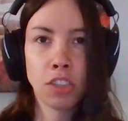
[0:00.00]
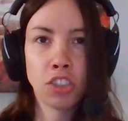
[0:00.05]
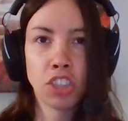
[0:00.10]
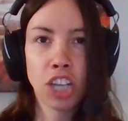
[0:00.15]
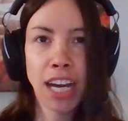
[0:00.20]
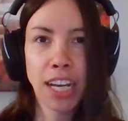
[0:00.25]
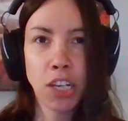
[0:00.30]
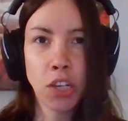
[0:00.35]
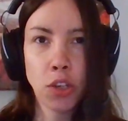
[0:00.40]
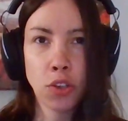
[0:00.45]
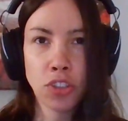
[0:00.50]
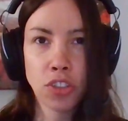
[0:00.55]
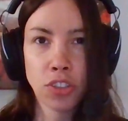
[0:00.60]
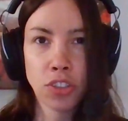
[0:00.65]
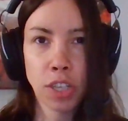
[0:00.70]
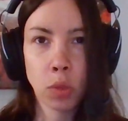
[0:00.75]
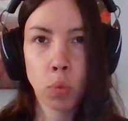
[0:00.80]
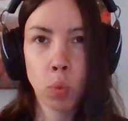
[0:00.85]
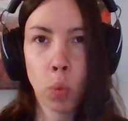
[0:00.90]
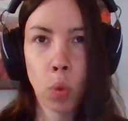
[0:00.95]
China
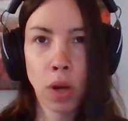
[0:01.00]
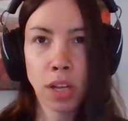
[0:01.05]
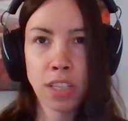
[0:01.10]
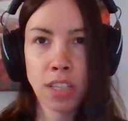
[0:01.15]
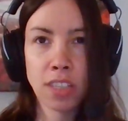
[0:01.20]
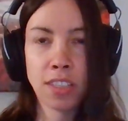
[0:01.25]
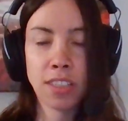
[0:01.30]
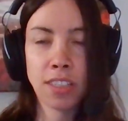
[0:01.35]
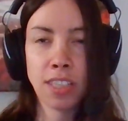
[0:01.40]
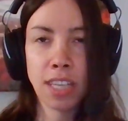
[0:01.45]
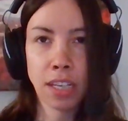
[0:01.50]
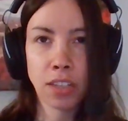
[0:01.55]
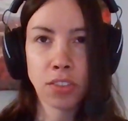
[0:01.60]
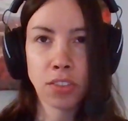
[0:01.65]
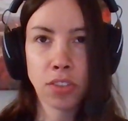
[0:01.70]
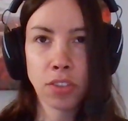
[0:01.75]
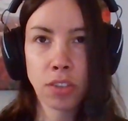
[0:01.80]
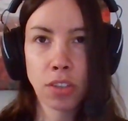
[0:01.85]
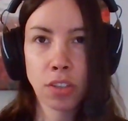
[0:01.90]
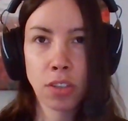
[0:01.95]
uses like
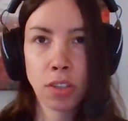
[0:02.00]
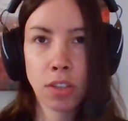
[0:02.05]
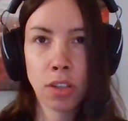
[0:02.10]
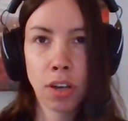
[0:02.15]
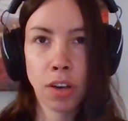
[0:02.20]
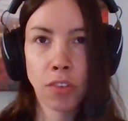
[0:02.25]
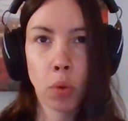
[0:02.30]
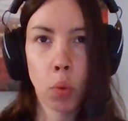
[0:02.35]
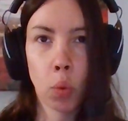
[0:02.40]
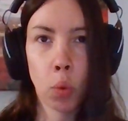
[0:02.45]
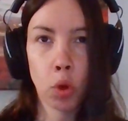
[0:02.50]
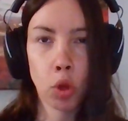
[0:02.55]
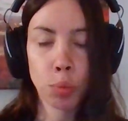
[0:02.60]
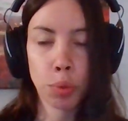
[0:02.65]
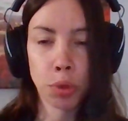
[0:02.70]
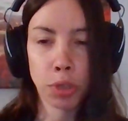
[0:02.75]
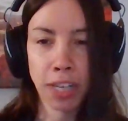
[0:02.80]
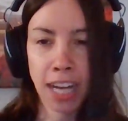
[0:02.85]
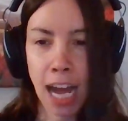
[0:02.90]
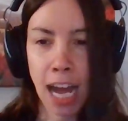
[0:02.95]
1/6 of the oil
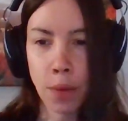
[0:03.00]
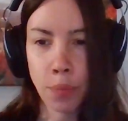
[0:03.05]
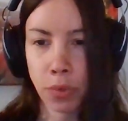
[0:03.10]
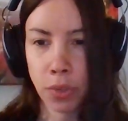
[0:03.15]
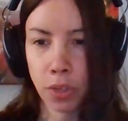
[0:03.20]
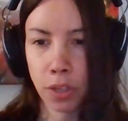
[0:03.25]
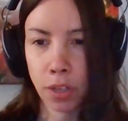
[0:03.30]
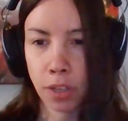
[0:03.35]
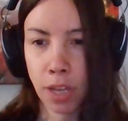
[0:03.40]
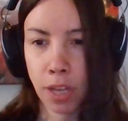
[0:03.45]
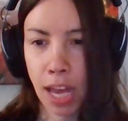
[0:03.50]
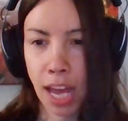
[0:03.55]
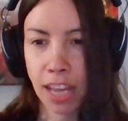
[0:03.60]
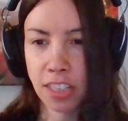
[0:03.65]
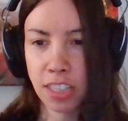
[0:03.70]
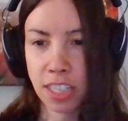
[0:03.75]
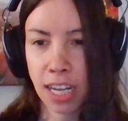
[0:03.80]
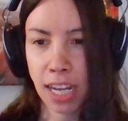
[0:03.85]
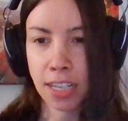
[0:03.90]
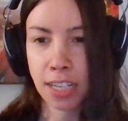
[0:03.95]
per capita
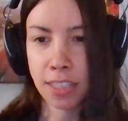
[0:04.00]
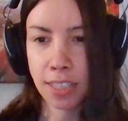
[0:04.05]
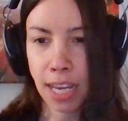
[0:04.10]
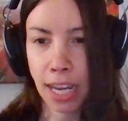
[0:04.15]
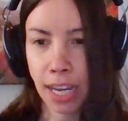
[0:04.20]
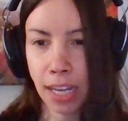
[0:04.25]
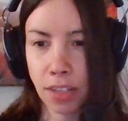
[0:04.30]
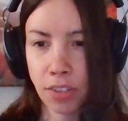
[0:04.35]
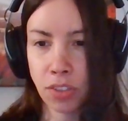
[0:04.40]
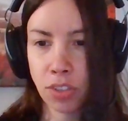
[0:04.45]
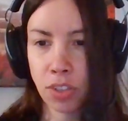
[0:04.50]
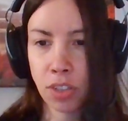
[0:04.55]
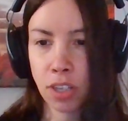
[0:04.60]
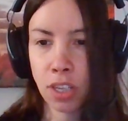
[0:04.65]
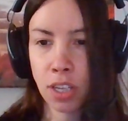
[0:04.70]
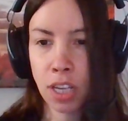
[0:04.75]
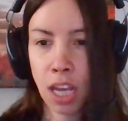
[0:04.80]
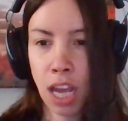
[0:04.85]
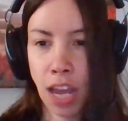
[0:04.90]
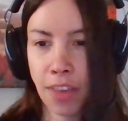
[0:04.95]
as the United States.
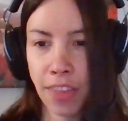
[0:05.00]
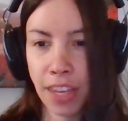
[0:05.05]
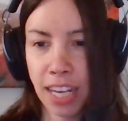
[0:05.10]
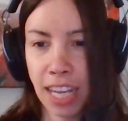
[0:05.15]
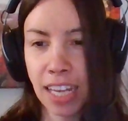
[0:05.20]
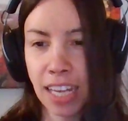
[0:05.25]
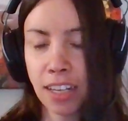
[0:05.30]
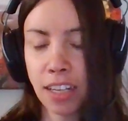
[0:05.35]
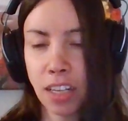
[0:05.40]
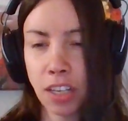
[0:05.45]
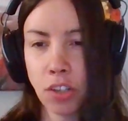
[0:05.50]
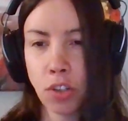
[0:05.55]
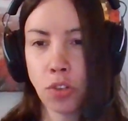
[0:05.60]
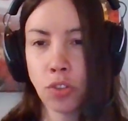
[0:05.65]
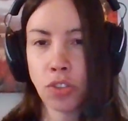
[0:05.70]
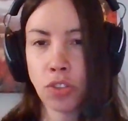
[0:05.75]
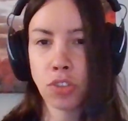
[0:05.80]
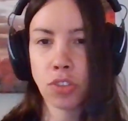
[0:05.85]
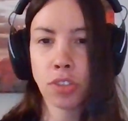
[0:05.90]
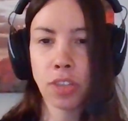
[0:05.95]
And then India
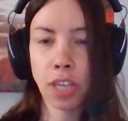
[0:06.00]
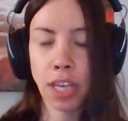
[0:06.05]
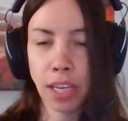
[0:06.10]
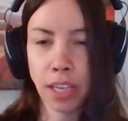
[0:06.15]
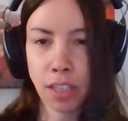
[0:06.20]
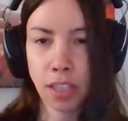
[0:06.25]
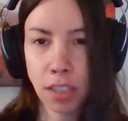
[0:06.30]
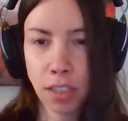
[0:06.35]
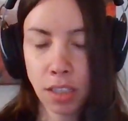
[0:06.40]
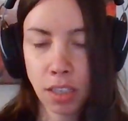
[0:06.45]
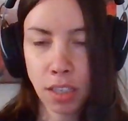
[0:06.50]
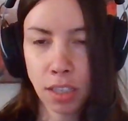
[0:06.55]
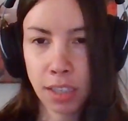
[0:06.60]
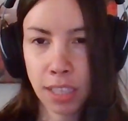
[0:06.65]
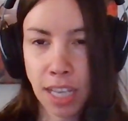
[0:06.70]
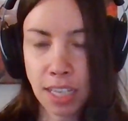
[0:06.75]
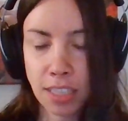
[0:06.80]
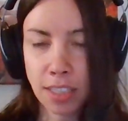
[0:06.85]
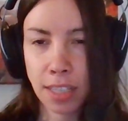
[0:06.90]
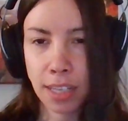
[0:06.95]
uses like
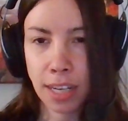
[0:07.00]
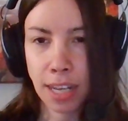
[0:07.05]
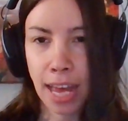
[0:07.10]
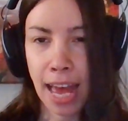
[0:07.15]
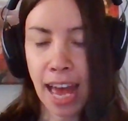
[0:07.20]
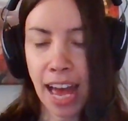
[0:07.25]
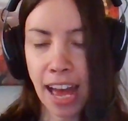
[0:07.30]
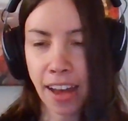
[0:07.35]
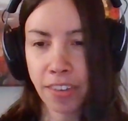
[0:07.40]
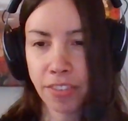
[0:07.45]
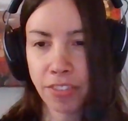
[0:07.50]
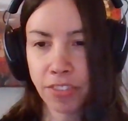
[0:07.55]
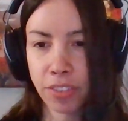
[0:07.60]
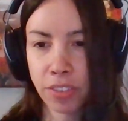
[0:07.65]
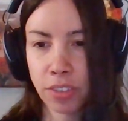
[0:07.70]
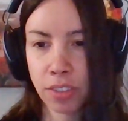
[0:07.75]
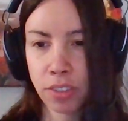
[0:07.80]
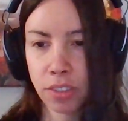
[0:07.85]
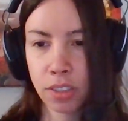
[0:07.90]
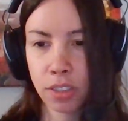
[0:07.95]
less than
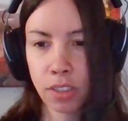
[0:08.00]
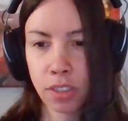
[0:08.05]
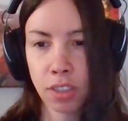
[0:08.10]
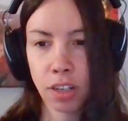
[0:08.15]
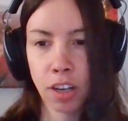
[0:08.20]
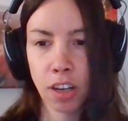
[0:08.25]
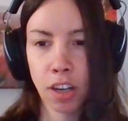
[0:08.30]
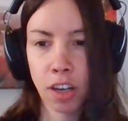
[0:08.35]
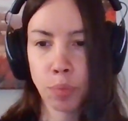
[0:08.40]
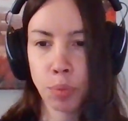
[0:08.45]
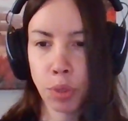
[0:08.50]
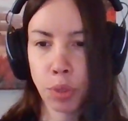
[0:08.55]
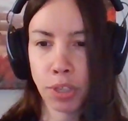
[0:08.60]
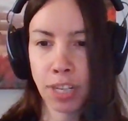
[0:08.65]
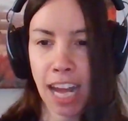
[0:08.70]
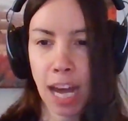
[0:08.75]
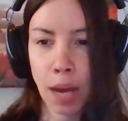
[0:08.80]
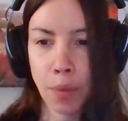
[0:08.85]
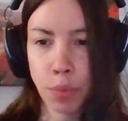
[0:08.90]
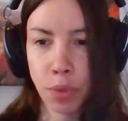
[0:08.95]
half per
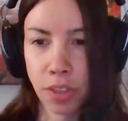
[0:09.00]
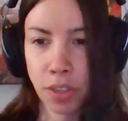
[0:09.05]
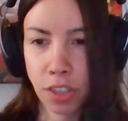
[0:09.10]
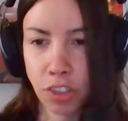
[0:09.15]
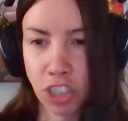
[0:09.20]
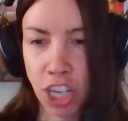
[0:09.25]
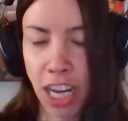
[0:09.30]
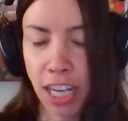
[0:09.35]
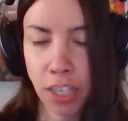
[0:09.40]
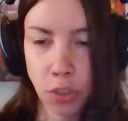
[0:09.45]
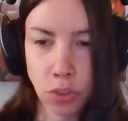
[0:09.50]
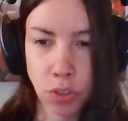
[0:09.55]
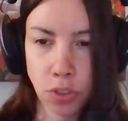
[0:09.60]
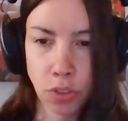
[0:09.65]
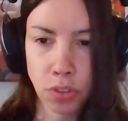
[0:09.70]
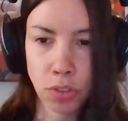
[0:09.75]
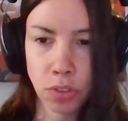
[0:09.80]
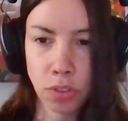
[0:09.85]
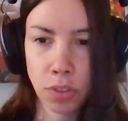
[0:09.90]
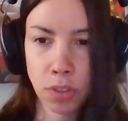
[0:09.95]
capita that China
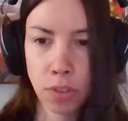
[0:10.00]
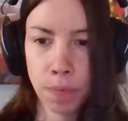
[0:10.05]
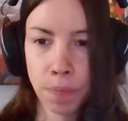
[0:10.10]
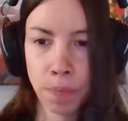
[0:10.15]
uses.